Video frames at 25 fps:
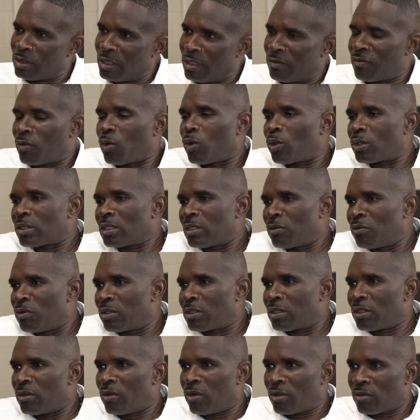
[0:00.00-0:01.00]
And, of course, he went
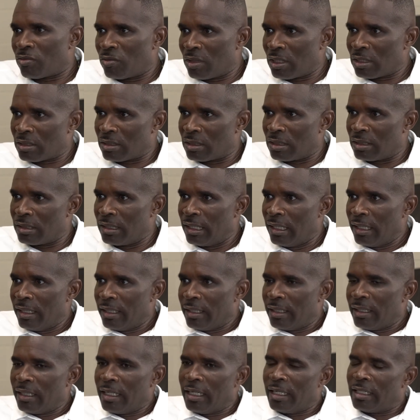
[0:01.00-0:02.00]
to Northwestern
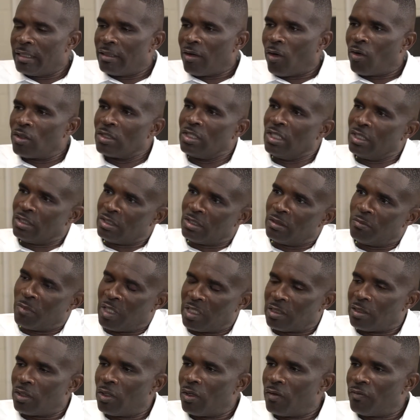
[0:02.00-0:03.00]
and auditioned
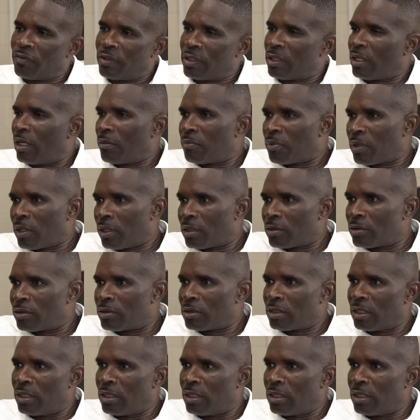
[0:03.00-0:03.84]
myself and a couple others,